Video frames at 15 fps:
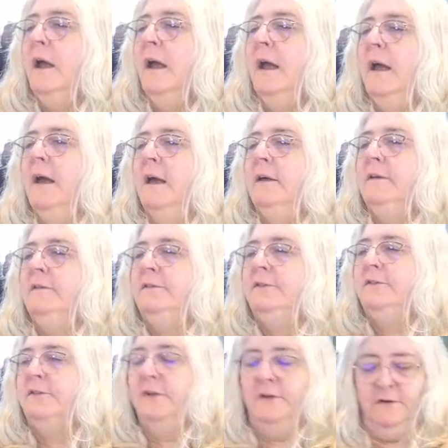
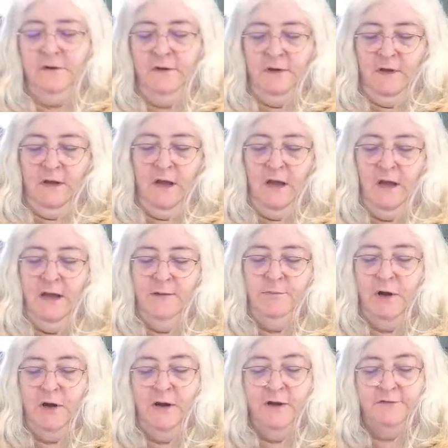as I
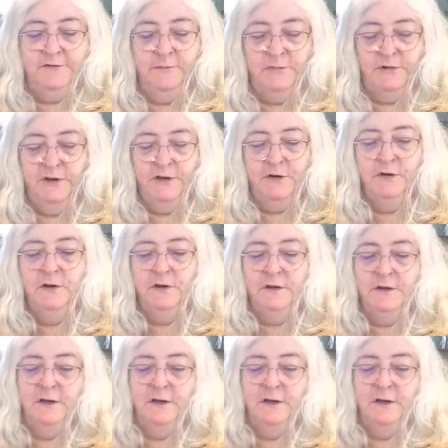possibly could.